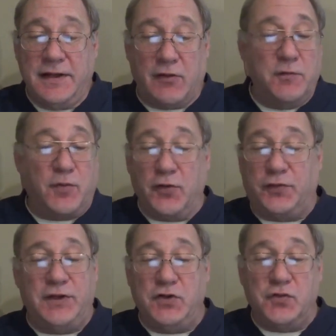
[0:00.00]
Now, in
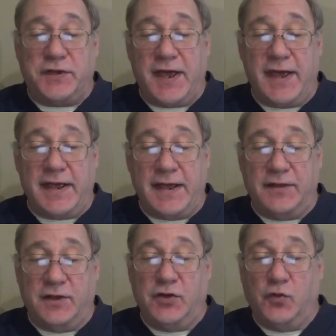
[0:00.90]
both the UK
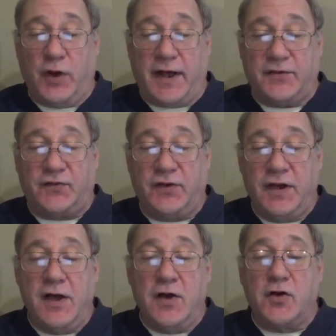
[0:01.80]
and the US,
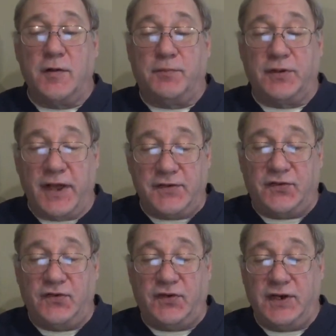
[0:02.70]

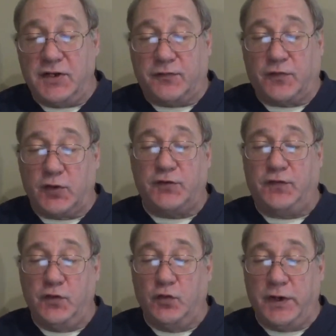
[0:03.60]
complacency in the first
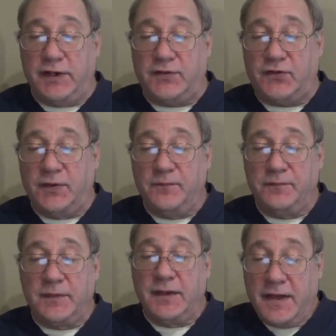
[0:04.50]
few weeks
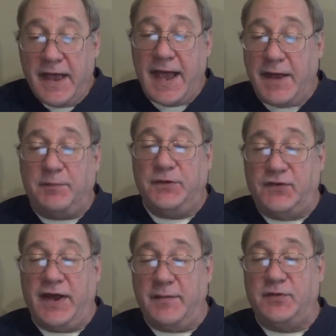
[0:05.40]
had been
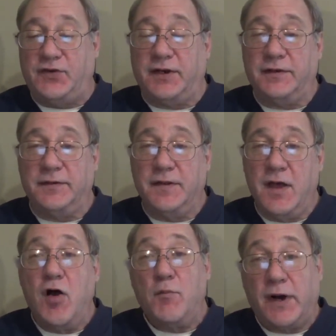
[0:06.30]
damaging,
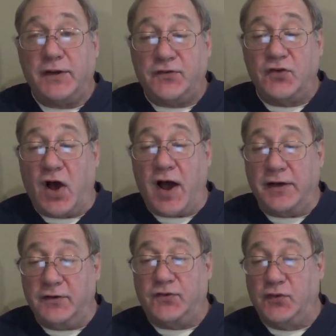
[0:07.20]
but it's
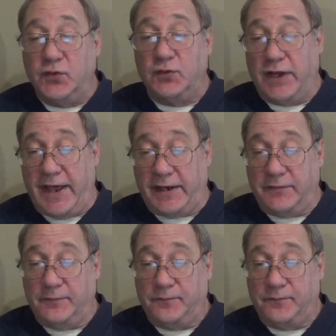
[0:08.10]
not too late